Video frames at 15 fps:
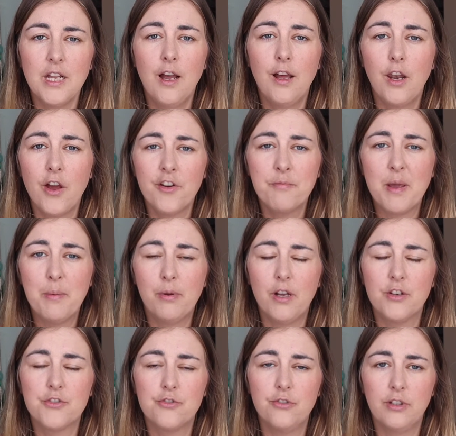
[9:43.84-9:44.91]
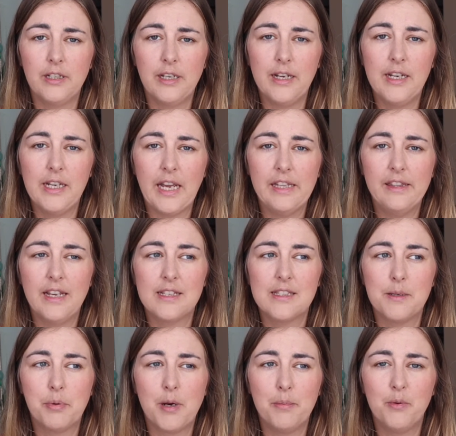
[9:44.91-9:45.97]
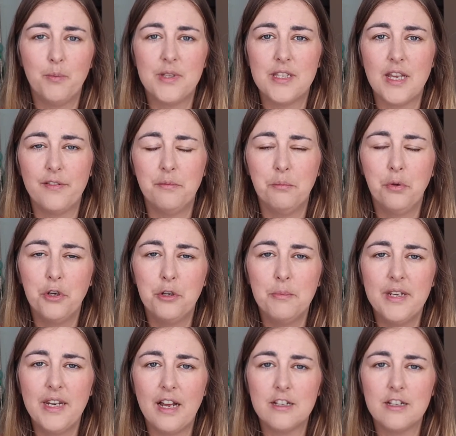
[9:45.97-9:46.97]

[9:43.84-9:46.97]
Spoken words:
A lot of people are struggling, and that's the problem with self-employment